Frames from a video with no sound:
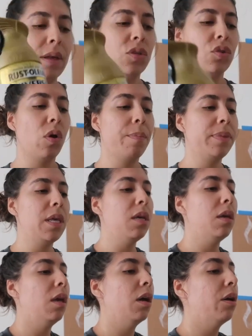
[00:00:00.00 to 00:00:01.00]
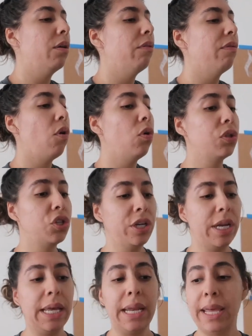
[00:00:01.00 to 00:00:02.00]
So I'm thinking of
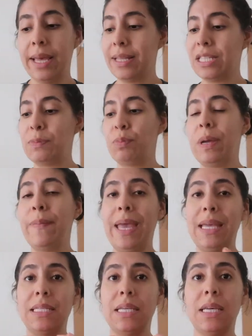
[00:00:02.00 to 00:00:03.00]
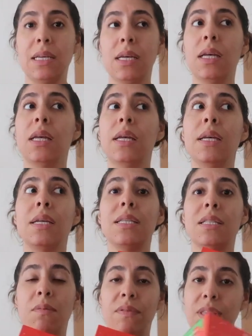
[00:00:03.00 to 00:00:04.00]
alternating and spray painting
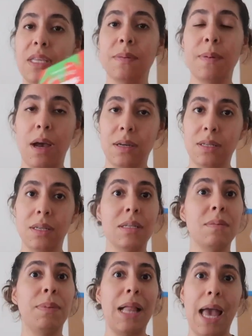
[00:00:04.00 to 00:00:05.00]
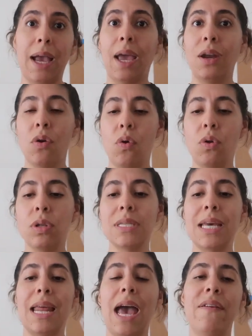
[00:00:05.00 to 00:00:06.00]
some of these boxes black and gold,
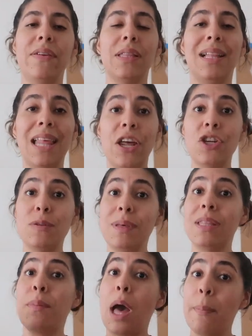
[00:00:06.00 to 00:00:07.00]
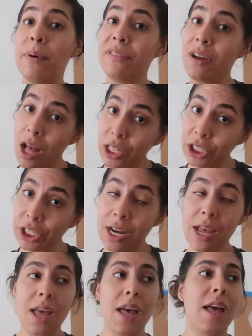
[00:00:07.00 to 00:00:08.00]
and having the letters be the pop of color.
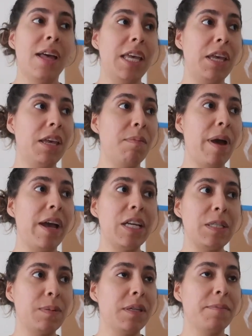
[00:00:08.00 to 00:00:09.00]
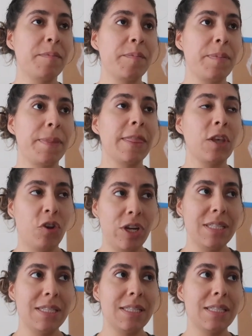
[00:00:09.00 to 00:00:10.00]
My husband,
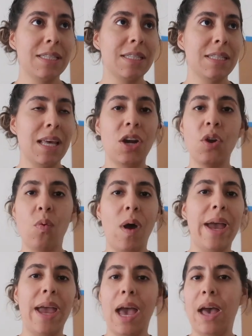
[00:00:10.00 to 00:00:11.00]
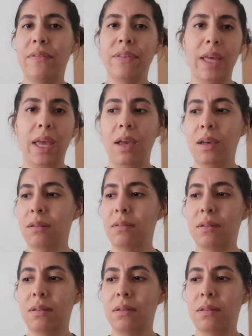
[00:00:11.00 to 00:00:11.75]
Chris, I don't know why I have like,